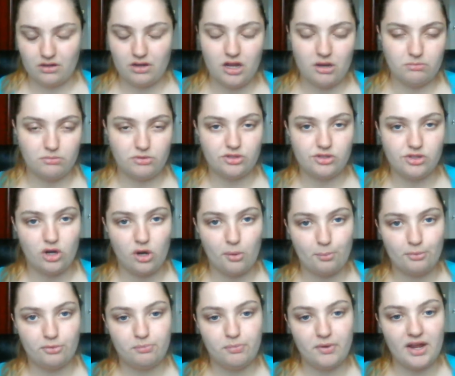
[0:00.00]
um,
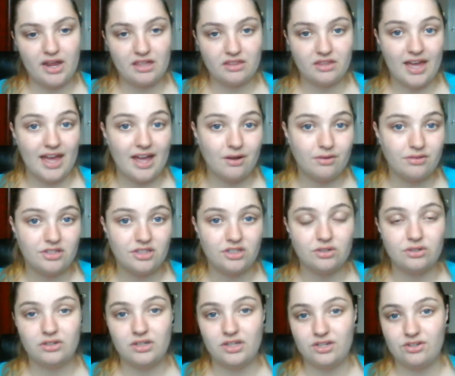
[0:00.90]
shops. But either
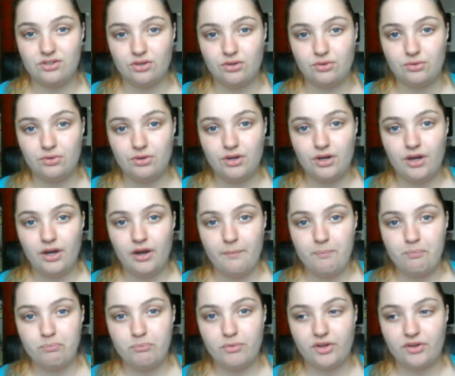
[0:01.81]
Aldi or Lidl,
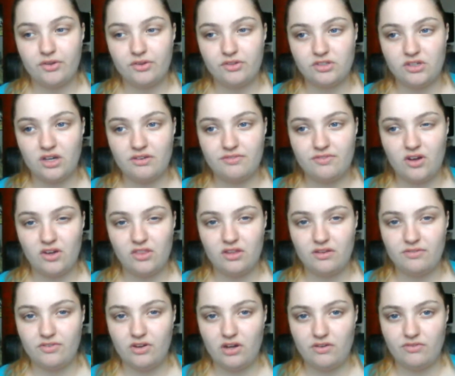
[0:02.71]
because I find
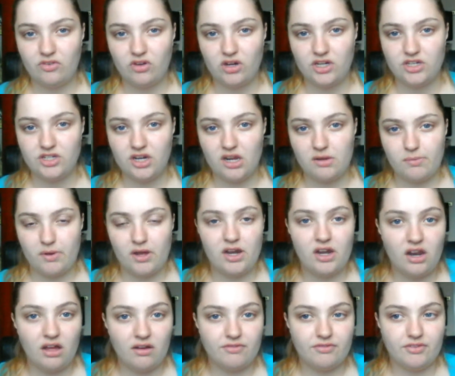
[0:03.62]
they're very, very cheap.
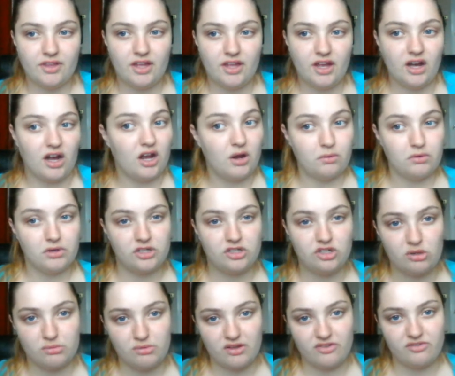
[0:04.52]
I love that. I always
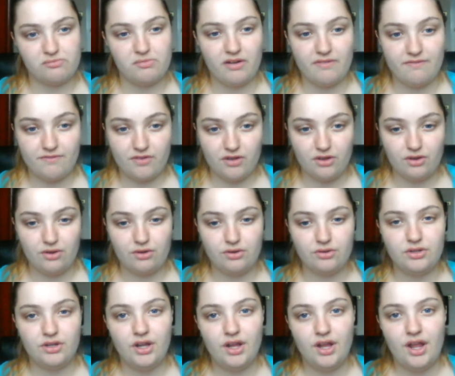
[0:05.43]
shop there for my
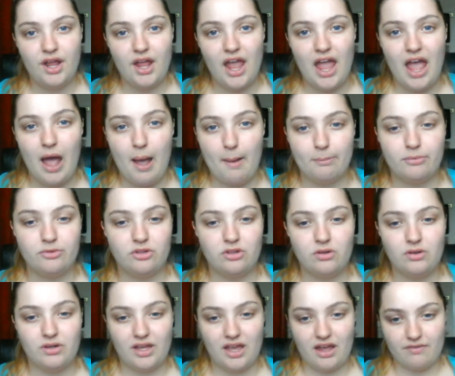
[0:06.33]
food,
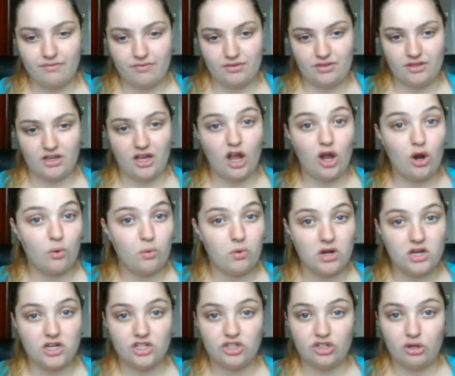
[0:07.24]
absolutely everything. I
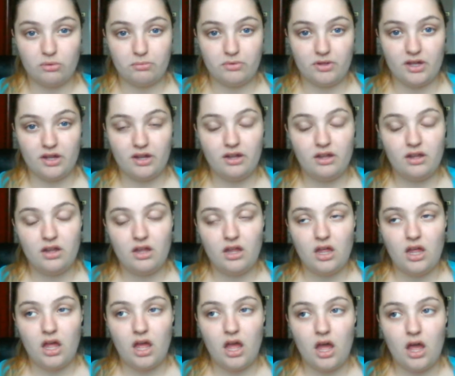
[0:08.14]
always shop there.
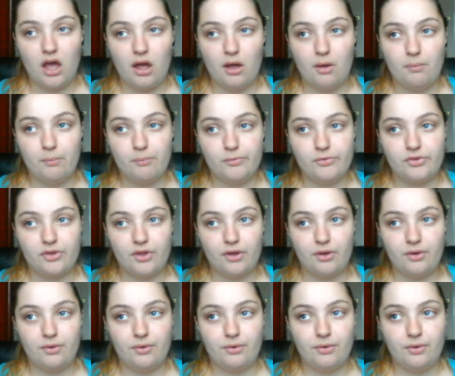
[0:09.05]
Um,
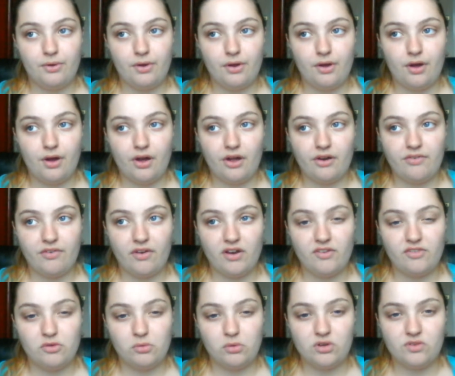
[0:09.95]
so I'd
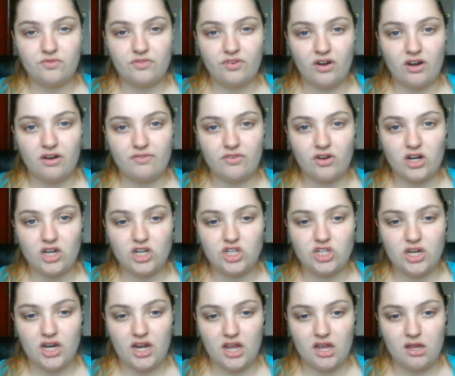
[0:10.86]
find if you want very, very
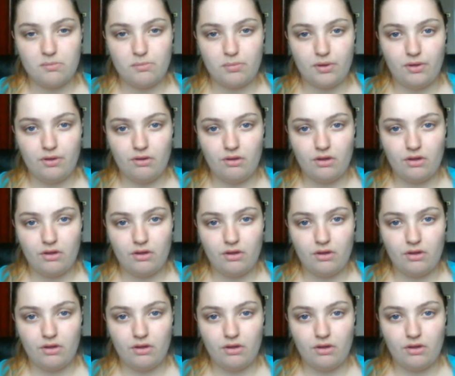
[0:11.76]
cheap